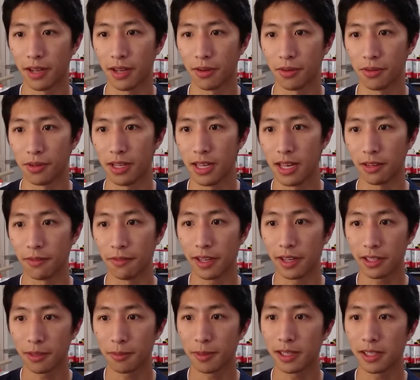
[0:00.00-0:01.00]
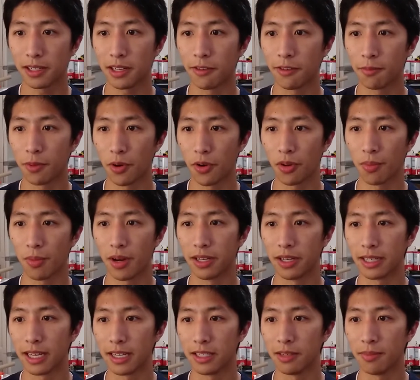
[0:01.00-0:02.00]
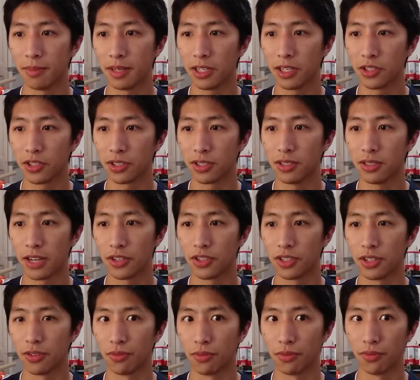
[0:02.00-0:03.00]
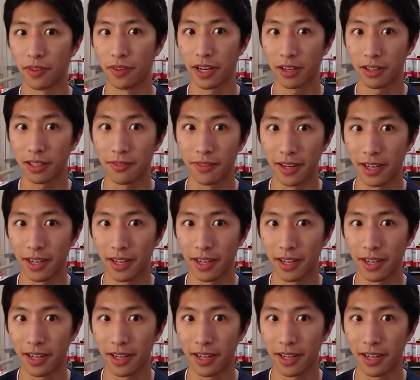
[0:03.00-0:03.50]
how the availability of Pokemon can diminish tension very,